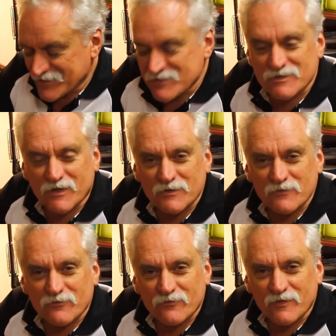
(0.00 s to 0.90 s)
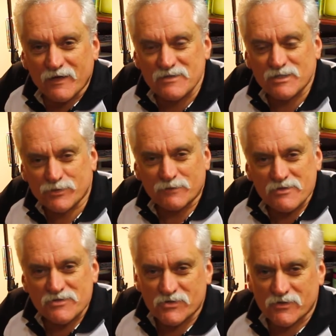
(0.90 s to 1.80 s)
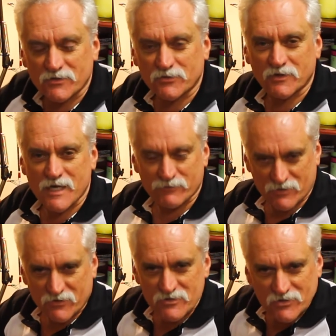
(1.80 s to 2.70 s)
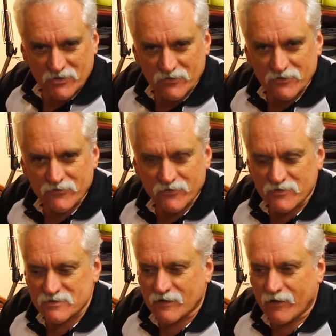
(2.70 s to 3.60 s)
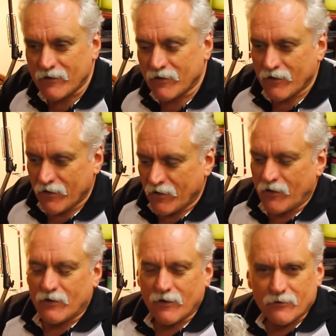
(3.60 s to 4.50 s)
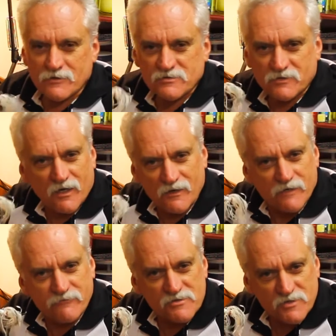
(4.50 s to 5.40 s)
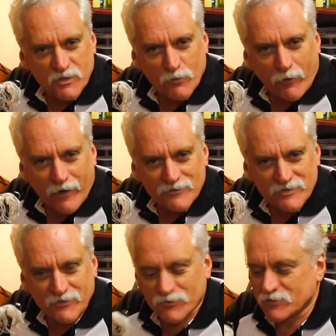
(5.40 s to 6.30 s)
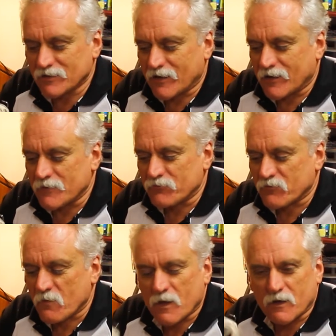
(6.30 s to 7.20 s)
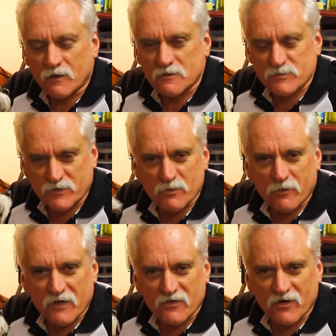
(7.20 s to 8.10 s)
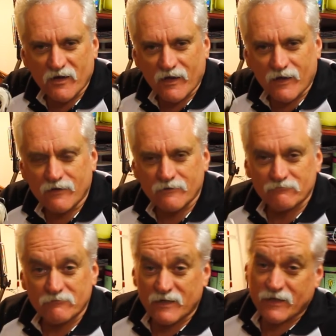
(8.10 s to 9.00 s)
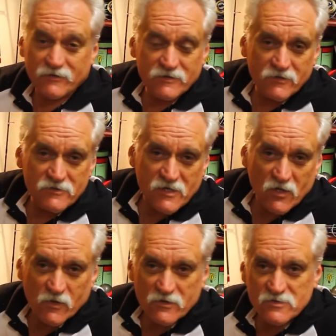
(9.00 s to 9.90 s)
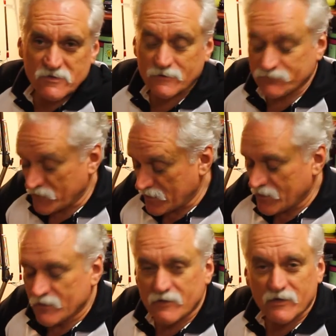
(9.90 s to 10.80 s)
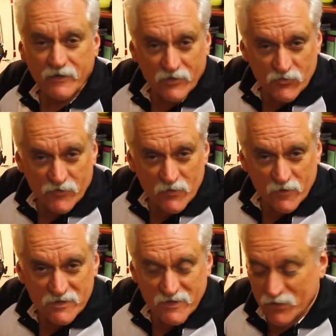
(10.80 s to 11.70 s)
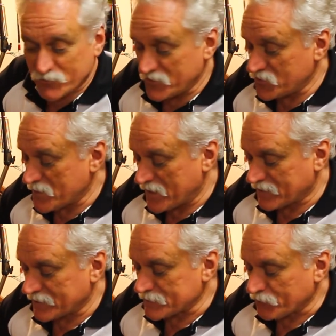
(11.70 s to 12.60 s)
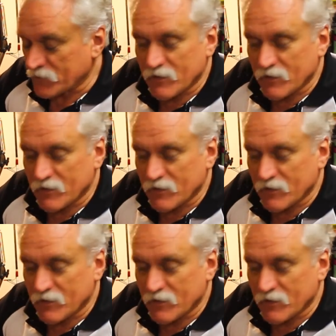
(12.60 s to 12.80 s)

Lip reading: So as you probably saw, I caught a couple of nice cod on the first day, lost nearly every single spinner bait that I had, and had to use the other ones, so the catch rate went down pretty dramatically.